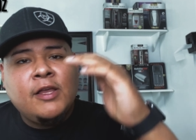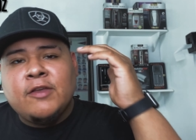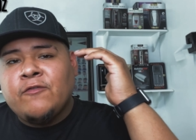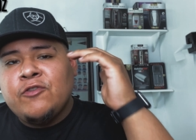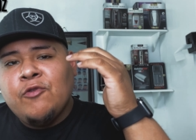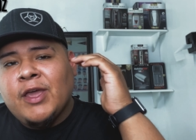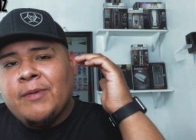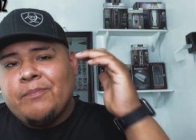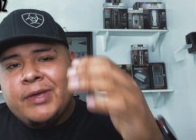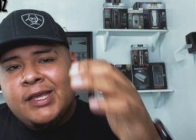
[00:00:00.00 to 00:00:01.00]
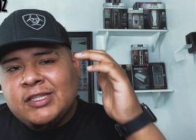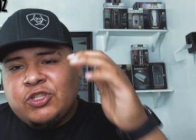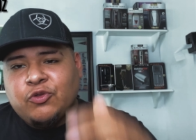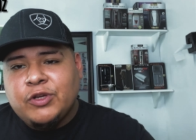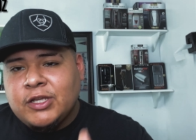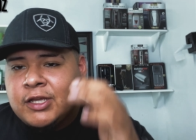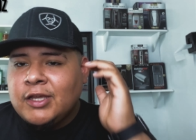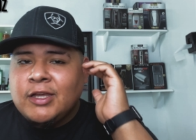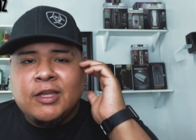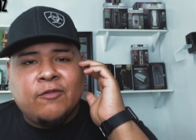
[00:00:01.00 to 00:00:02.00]
if you ain't been to it,
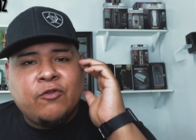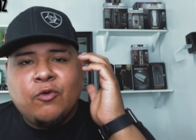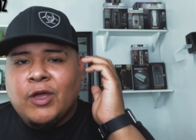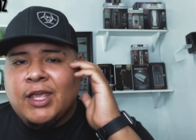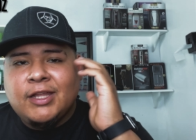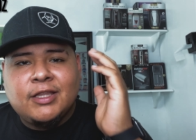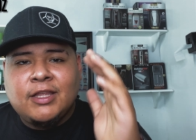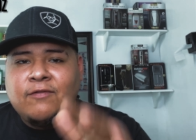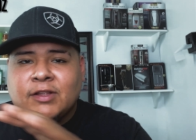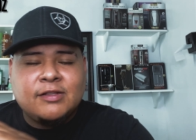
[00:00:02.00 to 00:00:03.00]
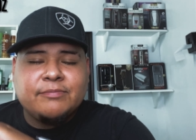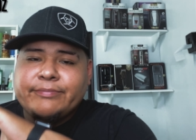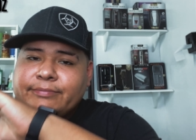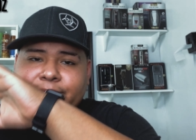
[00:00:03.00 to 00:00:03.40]
if you ain't even